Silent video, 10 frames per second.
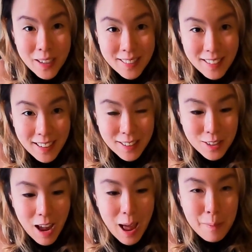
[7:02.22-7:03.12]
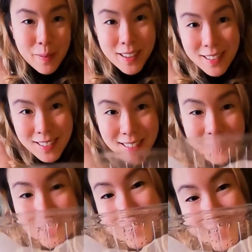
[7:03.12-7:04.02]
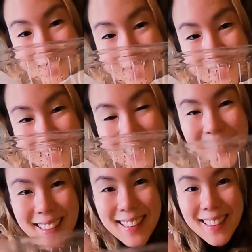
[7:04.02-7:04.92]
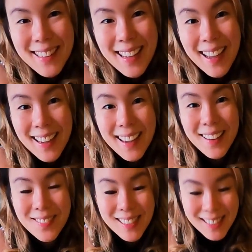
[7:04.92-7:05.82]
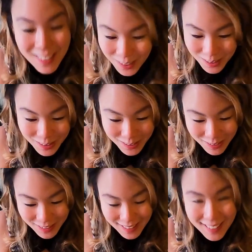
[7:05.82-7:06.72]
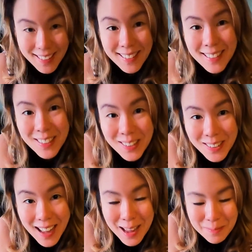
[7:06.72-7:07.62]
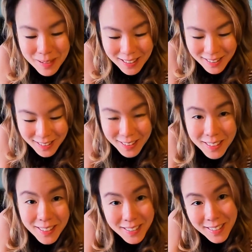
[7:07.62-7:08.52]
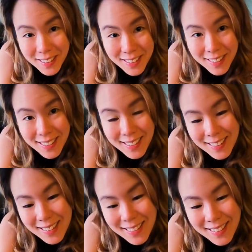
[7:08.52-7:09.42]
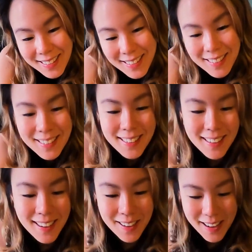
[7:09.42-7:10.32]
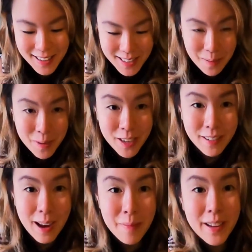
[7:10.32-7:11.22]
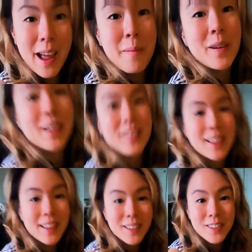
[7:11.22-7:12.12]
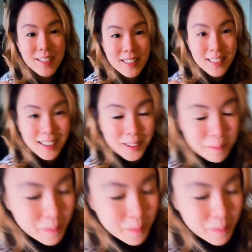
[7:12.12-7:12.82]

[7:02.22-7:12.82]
waiting to happen. I am so happy. Look. Okay, so I'm gonna grab the camera and you can see it